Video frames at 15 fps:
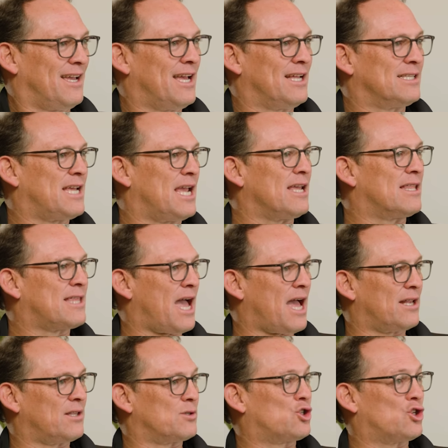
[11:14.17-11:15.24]
and take
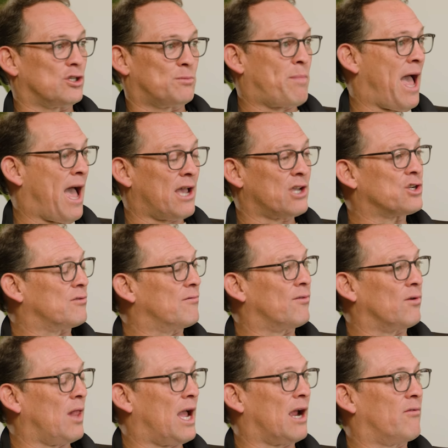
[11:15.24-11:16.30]
that just passion,
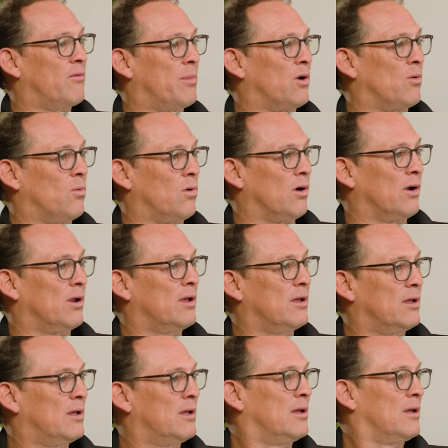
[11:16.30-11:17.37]
for lack of a better word,
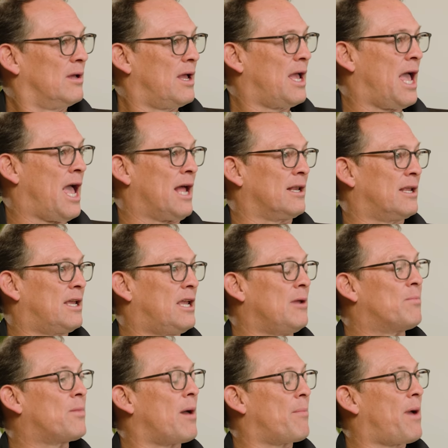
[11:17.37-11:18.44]
and
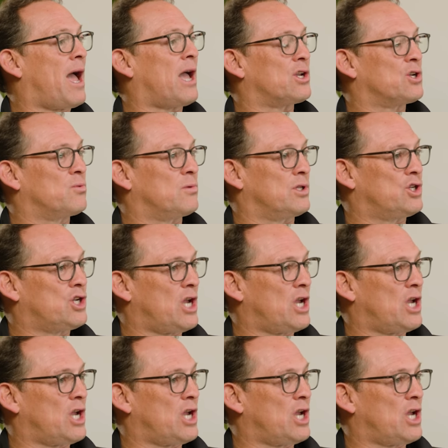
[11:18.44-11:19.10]
keep that passion